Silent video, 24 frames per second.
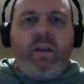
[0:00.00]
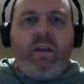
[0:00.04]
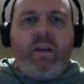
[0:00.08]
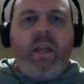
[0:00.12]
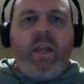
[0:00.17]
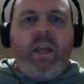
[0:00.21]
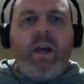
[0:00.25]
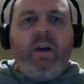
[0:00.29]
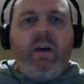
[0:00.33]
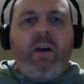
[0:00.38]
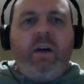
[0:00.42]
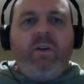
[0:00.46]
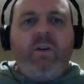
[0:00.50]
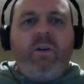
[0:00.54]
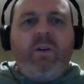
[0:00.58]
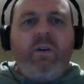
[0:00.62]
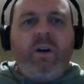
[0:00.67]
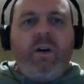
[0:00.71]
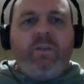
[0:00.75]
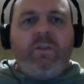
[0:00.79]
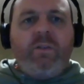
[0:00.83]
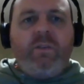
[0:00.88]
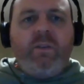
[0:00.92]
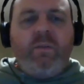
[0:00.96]
Now,
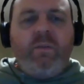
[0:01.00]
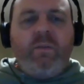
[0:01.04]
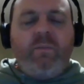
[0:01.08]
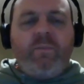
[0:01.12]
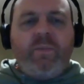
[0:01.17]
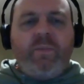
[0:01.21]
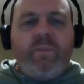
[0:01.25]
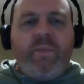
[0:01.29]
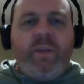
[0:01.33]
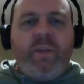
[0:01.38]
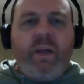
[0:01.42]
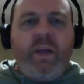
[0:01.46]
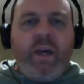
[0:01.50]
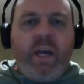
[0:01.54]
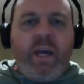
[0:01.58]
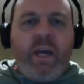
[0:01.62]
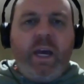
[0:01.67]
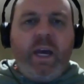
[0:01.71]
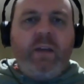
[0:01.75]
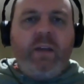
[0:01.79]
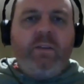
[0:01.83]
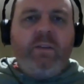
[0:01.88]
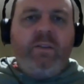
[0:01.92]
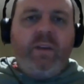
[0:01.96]
guys,
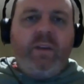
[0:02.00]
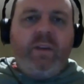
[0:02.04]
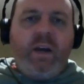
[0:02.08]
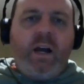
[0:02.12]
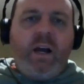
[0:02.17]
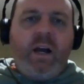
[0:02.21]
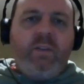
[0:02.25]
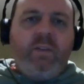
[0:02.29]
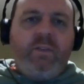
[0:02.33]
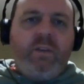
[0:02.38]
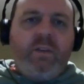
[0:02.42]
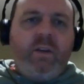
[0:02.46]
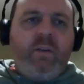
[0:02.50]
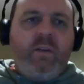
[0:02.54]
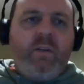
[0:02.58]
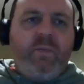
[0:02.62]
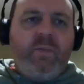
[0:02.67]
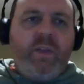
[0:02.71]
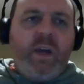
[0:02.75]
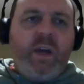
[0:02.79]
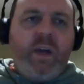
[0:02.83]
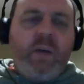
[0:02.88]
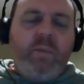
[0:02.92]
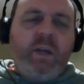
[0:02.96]
how does
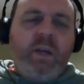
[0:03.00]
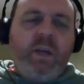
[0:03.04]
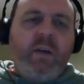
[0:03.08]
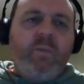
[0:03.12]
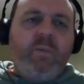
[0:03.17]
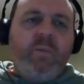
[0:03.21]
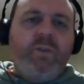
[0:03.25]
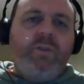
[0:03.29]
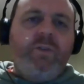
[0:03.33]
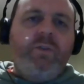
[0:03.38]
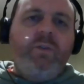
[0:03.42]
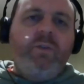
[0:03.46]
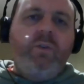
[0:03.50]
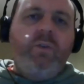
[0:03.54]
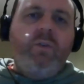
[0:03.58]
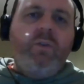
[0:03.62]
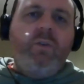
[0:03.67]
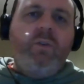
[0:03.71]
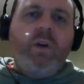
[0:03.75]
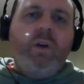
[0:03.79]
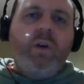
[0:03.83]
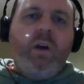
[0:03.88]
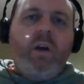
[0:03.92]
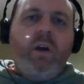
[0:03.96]
Happy Gilmore
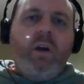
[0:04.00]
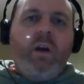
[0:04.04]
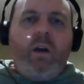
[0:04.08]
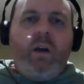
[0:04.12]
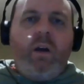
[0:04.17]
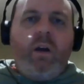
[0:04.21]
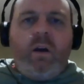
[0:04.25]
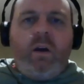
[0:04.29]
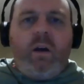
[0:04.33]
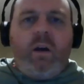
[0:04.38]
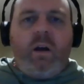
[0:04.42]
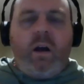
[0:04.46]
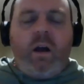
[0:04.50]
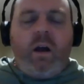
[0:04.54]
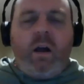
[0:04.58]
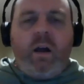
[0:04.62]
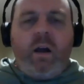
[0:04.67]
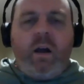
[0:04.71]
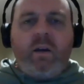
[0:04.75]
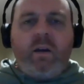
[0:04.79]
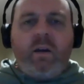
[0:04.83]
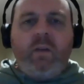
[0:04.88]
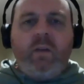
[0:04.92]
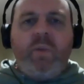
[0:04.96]
2
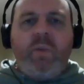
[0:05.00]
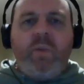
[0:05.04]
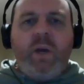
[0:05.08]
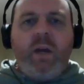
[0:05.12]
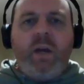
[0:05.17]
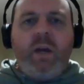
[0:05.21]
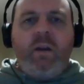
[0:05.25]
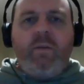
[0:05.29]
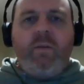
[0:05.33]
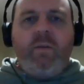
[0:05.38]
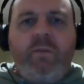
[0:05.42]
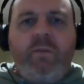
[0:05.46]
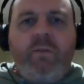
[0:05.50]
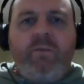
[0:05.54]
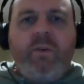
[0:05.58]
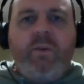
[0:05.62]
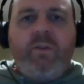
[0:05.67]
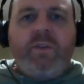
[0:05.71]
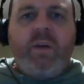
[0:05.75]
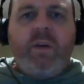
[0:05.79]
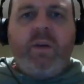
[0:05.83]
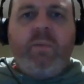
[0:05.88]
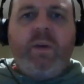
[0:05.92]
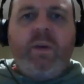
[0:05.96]
compare the
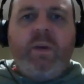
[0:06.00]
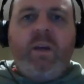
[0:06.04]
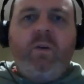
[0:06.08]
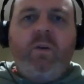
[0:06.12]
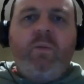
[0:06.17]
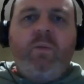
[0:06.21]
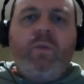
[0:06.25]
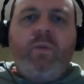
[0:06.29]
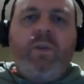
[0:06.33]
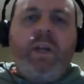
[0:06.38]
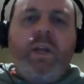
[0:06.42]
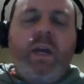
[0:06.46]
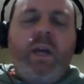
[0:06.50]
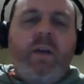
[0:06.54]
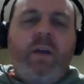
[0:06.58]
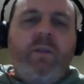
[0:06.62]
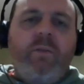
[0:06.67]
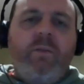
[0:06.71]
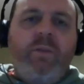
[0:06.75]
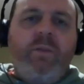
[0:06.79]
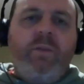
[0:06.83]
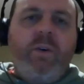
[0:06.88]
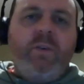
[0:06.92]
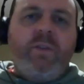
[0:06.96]
first Happy Gilmore? Now,
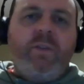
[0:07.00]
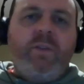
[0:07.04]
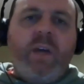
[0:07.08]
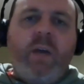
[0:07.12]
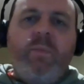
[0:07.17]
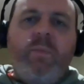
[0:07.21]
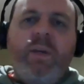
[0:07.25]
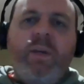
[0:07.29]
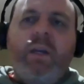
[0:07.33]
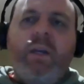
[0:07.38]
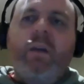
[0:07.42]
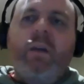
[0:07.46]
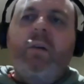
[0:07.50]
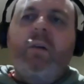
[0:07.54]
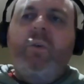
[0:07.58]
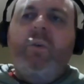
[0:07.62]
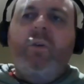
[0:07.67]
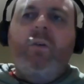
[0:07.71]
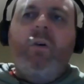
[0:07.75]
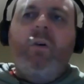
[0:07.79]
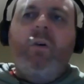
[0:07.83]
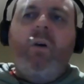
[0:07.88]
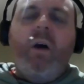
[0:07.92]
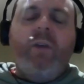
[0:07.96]
the first Happy
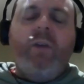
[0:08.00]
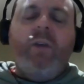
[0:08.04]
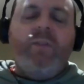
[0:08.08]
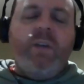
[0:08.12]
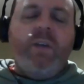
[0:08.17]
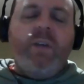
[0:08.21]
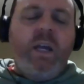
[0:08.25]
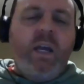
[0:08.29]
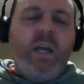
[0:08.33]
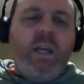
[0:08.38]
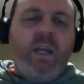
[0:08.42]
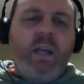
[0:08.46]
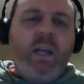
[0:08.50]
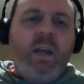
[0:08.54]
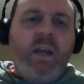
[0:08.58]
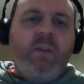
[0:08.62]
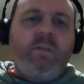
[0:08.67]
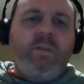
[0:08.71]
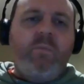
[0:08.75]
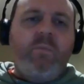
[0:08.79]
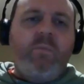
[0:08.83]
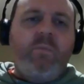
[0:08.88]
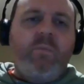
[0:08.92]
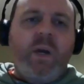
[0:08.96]
Gilmore, guys, it
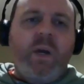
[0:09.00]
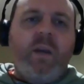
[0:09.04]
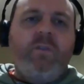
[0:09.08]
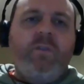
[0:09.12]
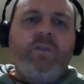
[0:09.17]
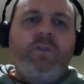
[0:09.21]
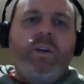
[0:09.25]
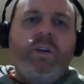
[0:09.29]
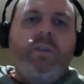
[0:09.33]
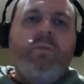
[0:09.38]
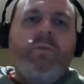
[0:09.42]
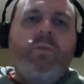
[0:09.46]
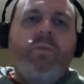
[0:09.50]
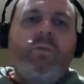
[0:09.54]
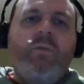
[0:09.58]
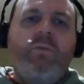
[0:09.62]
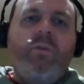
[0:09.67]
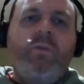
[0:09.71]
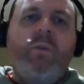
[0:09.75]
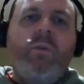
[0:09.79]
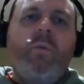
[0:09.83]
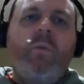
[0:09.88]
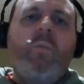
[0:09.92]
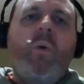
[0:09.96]
is a better, genuine
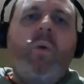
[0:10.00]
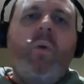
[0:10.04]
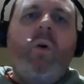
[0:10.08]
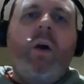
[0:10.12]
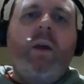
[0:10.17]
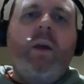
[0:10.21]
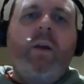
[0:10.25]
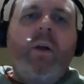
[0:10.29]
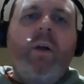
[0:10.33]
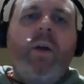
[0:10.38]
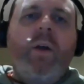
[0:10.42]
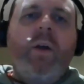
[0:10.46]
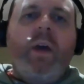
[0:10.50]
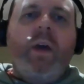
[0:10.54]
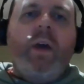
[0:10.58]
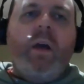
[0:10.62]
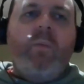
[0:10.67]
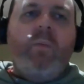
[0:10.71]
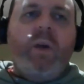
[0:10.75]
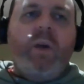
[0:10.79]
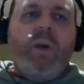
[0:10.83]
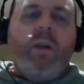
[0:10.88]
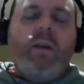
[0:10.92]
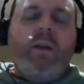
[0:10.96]
film, in my
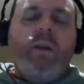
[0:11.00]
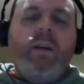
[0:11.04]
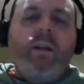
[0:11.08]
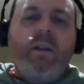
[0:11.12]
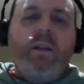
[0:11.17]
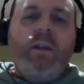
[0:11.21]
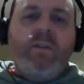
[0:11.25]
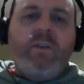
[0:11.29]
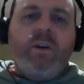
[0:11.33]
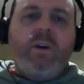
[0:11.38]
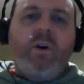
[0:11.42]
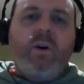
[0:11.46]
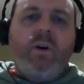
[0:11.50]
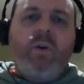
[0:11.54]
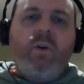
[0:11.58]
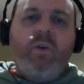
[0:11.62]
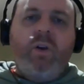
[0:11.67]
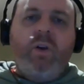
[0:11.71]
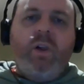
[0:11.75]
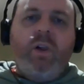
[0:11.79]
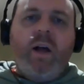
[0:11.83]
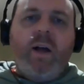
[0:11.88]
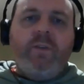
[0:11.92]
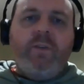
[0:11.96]
opinion. It is a
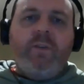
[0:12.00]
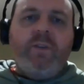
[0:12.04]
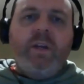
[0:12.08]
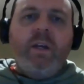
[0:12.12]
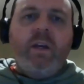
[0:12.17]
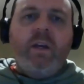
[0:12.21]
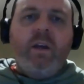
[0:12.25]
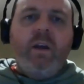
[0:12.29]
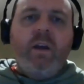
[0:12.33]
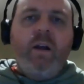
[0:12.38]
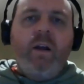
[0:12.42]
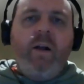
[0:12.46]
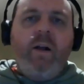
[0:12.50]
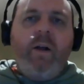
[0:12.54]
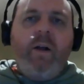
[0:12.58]
cult classic.